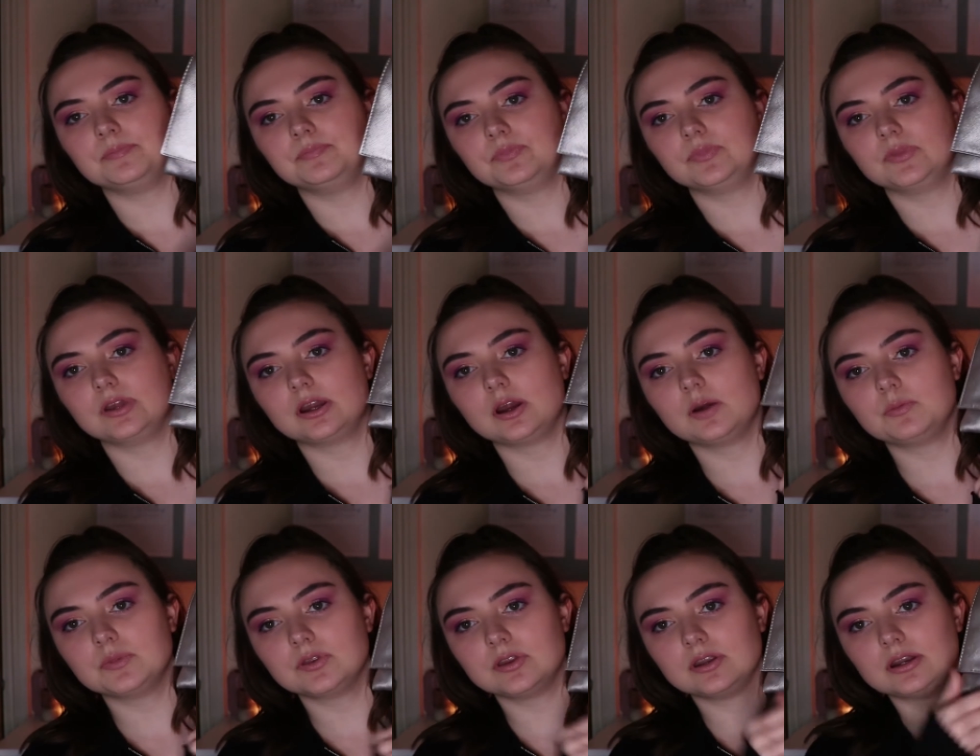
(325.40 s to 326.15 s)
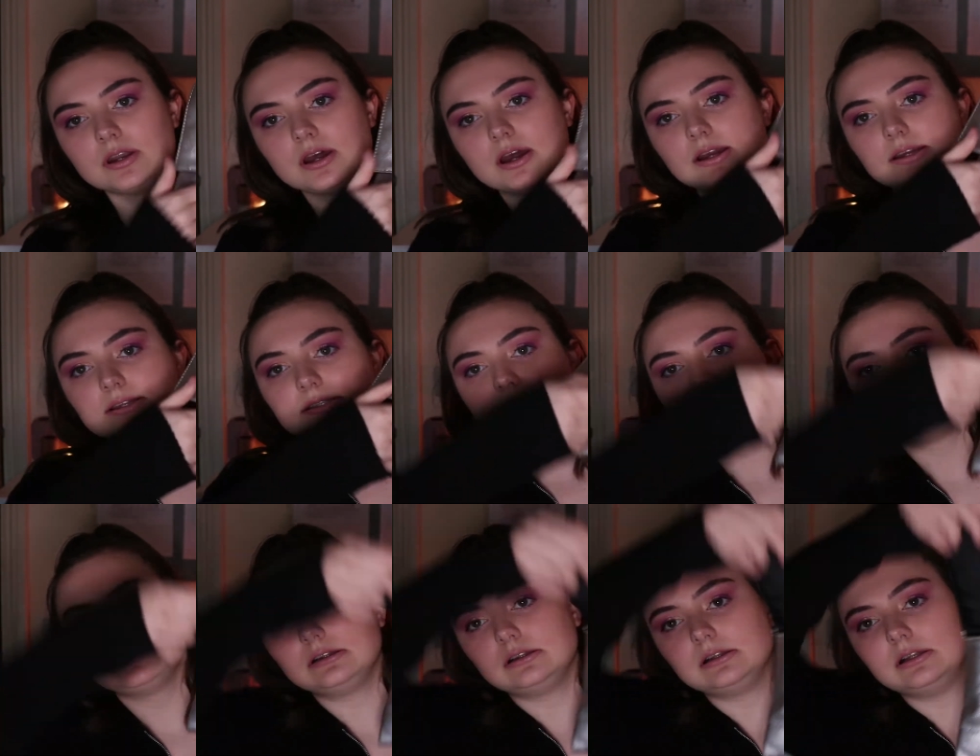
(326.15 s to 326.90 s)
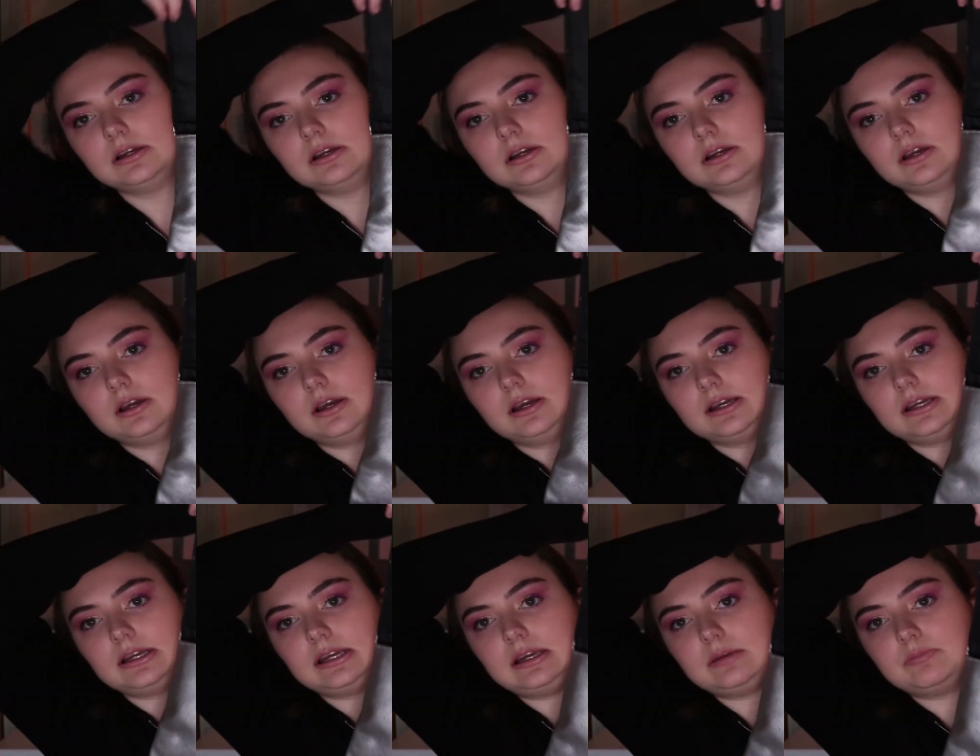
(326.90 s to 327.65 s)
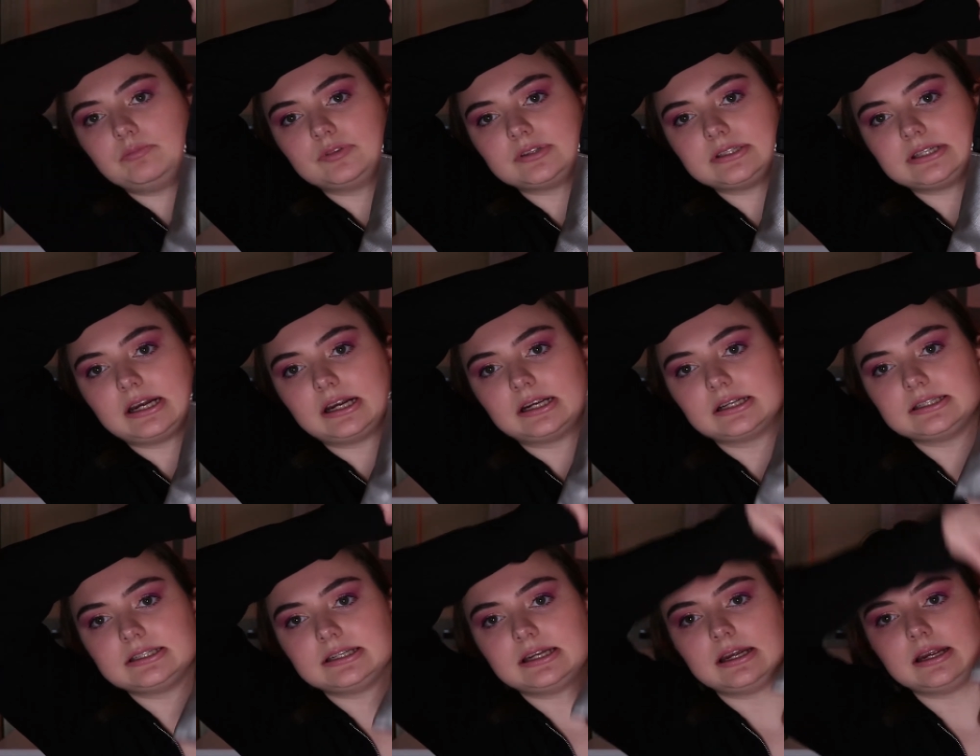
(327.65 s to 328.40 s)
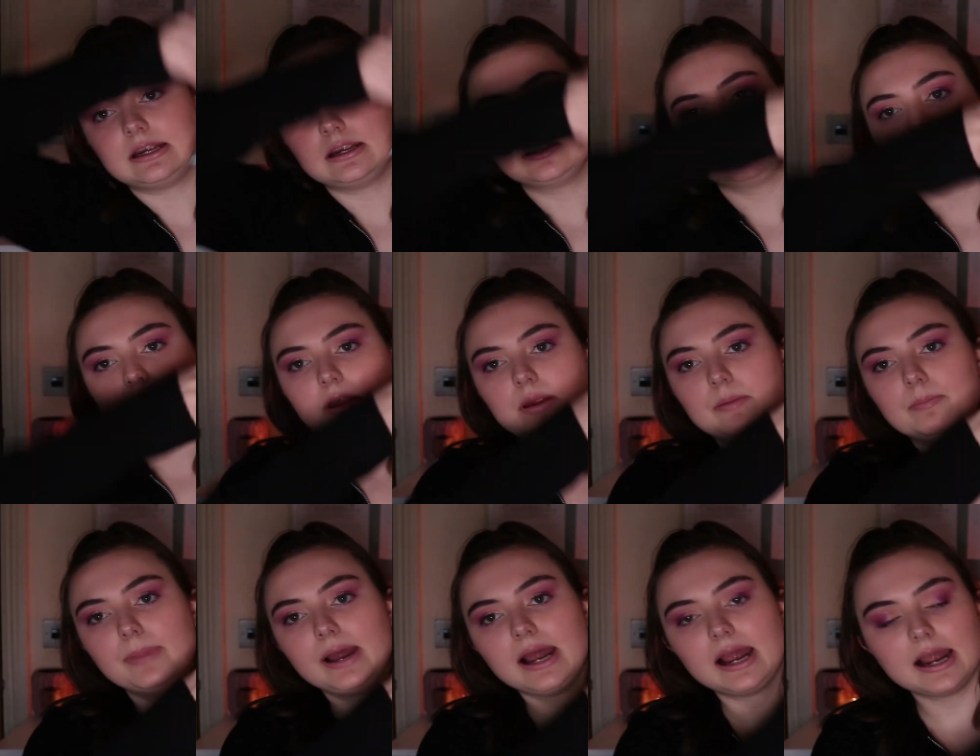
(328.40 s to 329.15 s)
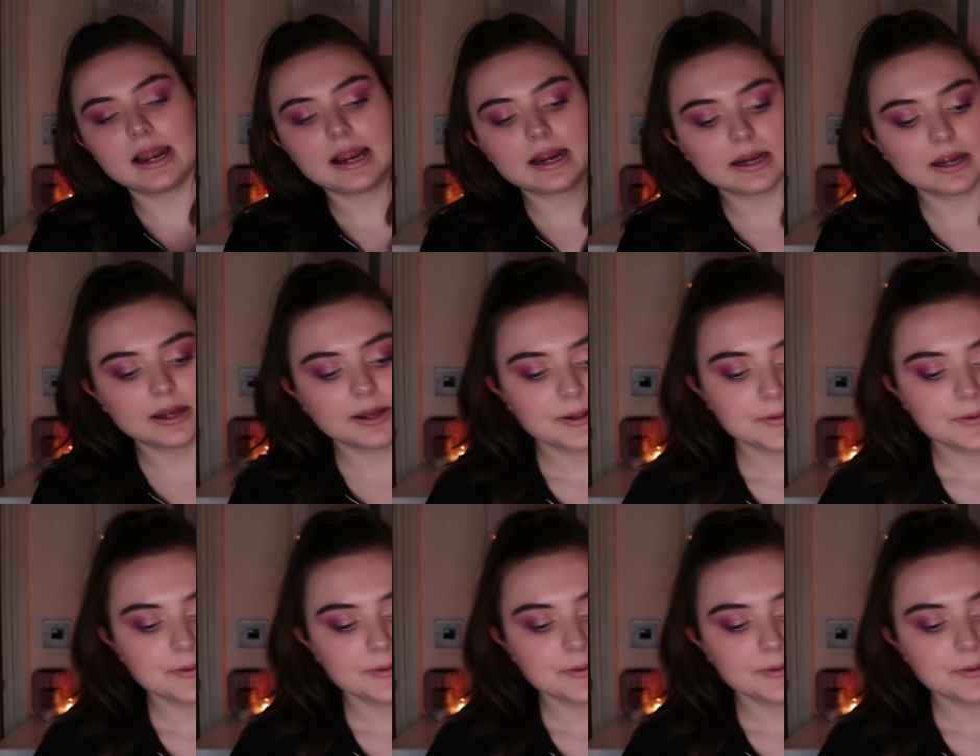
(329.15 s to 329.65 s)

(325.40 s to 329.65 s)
They come with a nice little heat protecting grey bag,